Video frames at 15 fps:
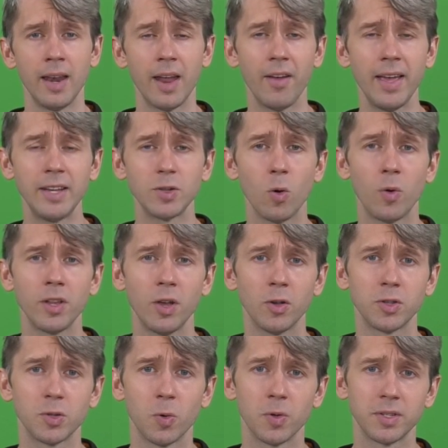Now, each audio
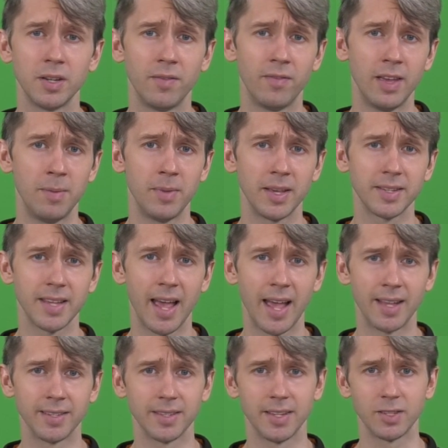source in vMix
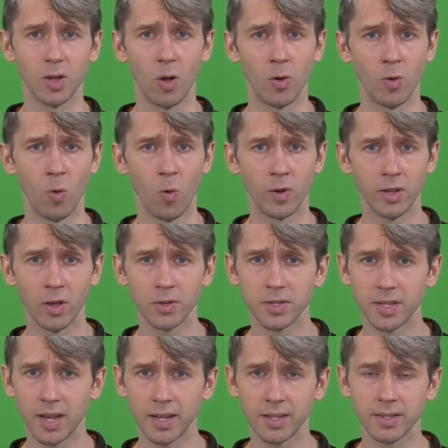has its own audio
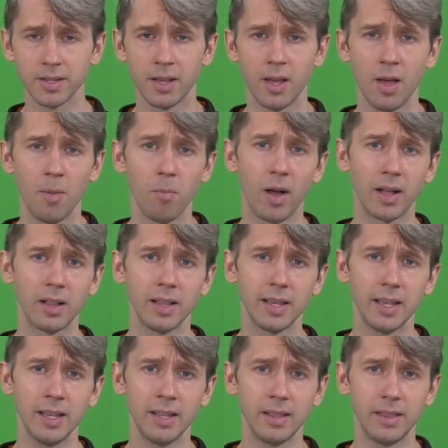settings. By
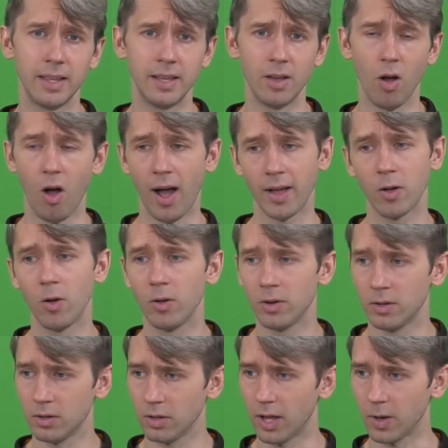clicking the
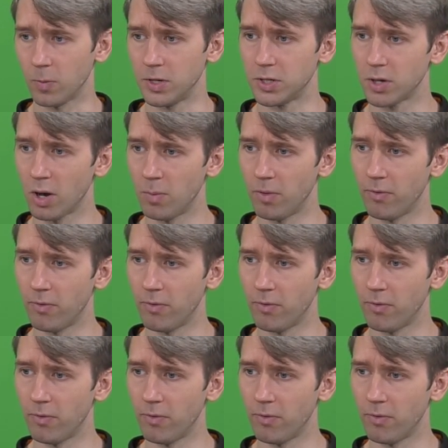icon, like we showed